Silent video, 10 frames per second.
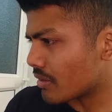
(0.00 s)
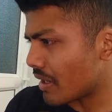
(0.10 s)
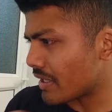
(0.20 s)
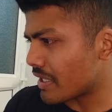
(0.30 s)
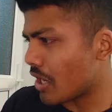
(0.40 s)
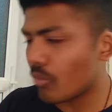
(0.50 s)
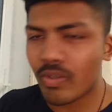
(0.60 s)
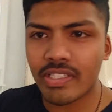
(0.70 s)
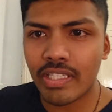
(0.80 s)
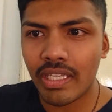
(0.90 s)
right now
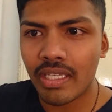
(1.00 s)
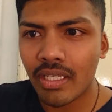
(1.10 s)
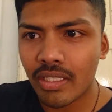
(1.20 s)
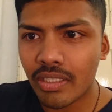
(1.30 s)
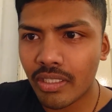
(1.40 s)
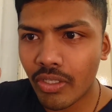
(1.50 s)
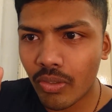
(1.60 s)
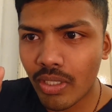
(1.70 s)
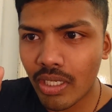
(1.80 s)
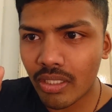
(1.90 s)
we see you
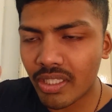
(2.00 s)
know uh,